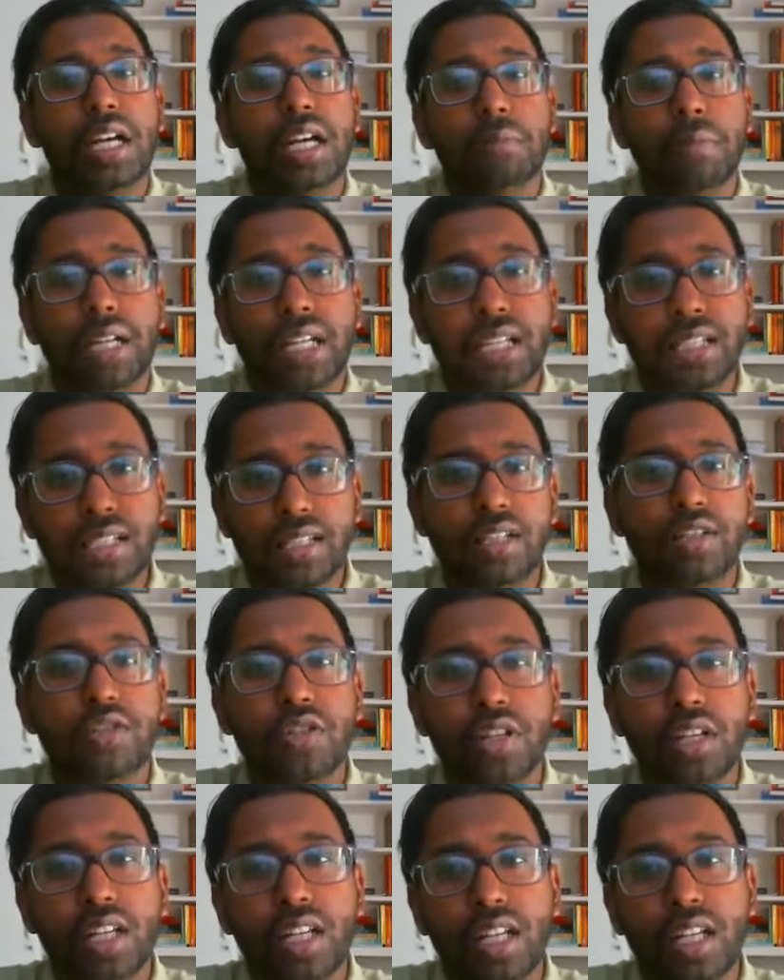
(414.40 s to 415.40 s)
But
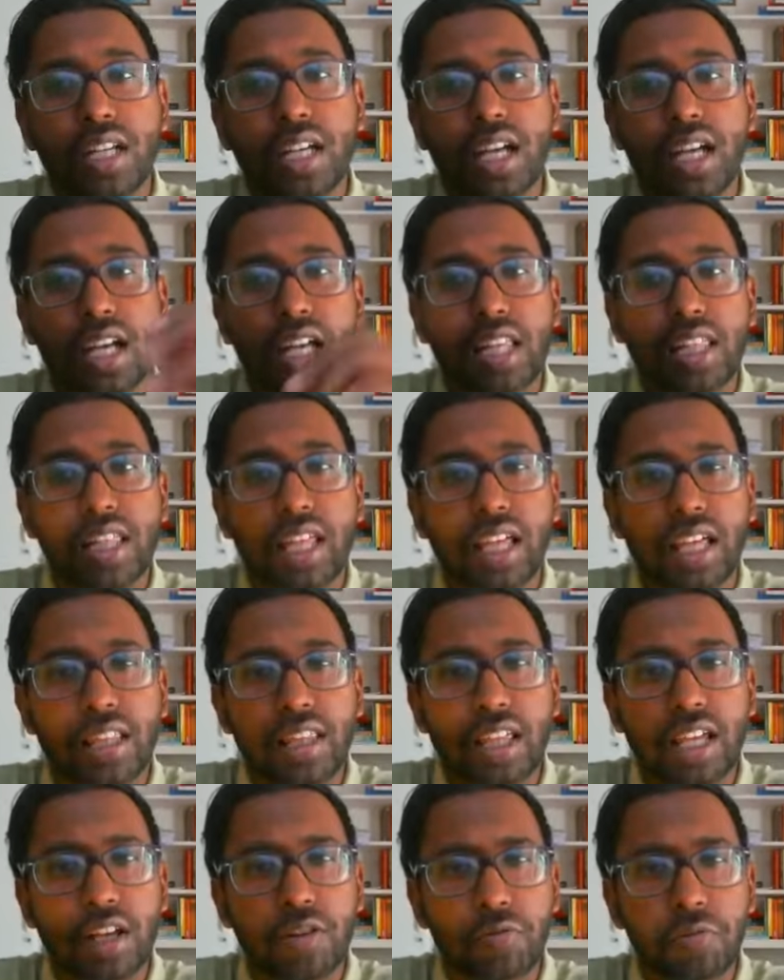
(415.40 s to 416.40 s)
essentially,
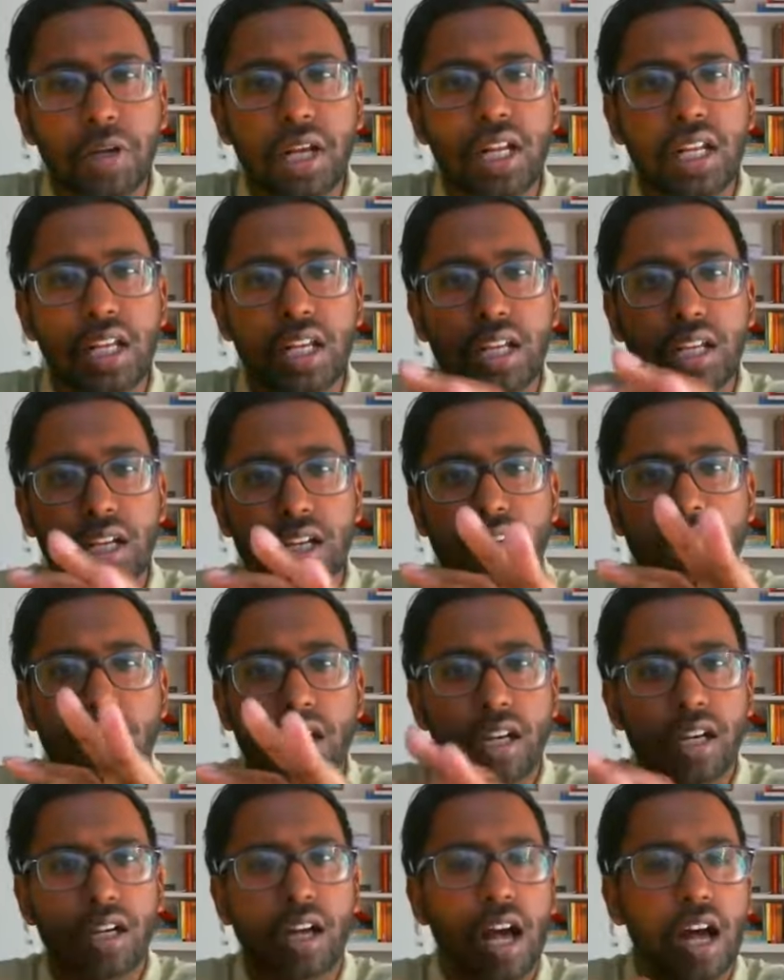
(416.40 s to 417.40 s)
they really
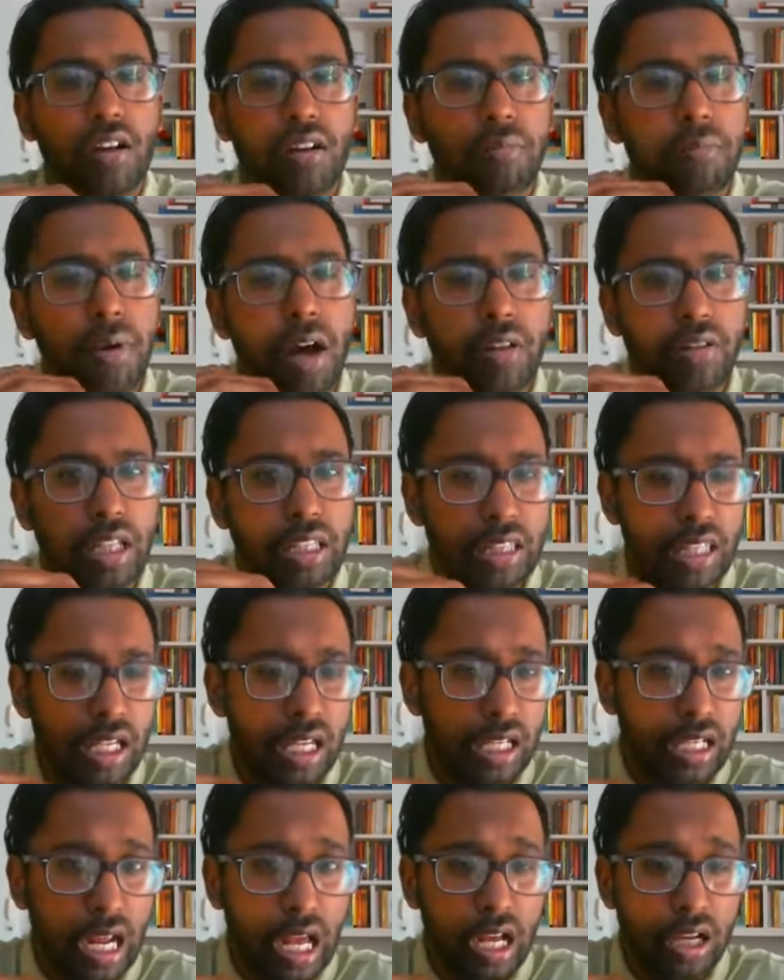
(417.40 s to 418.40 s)
are about the
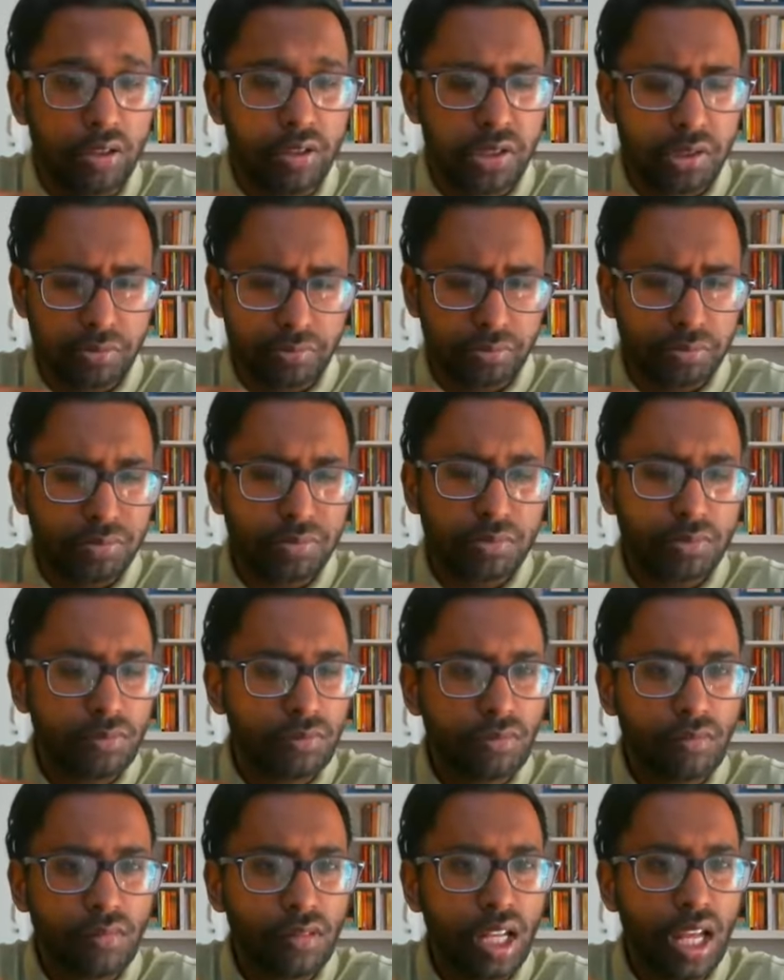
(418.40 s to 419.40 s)
third house
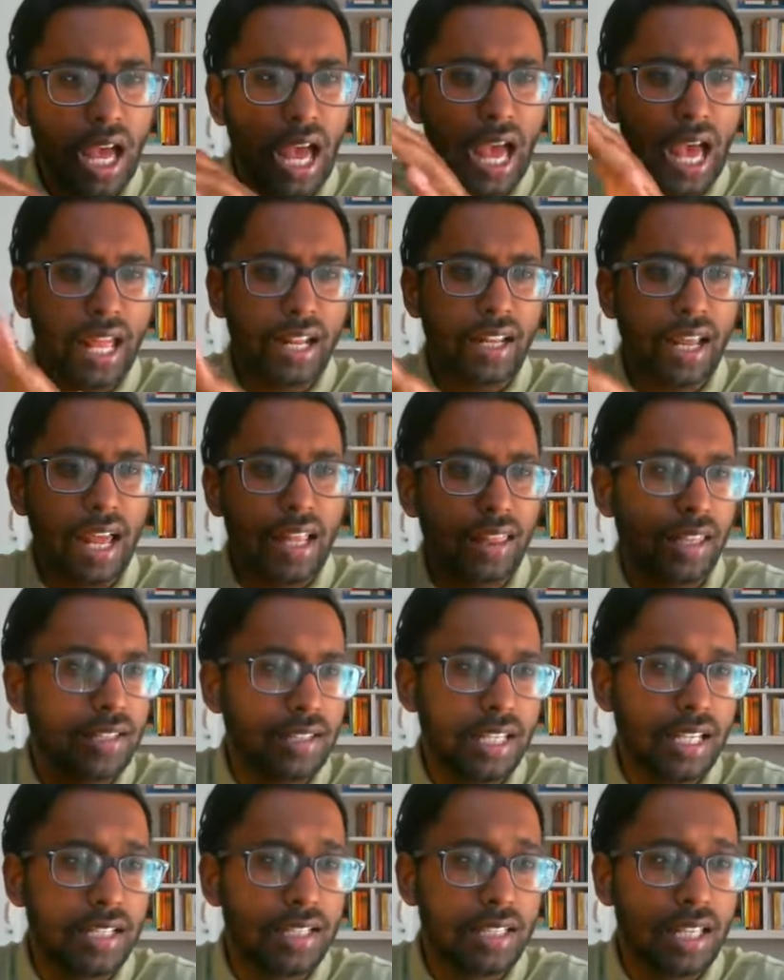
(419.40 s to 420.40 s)
and the
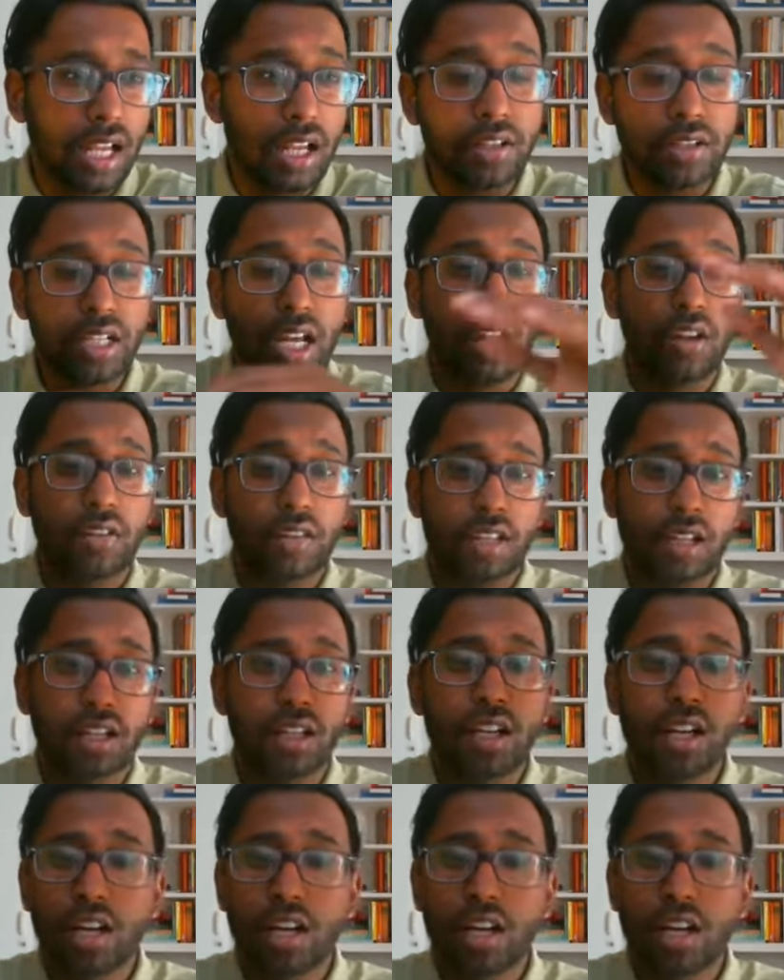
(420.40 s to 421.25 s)
sixth house. Now, the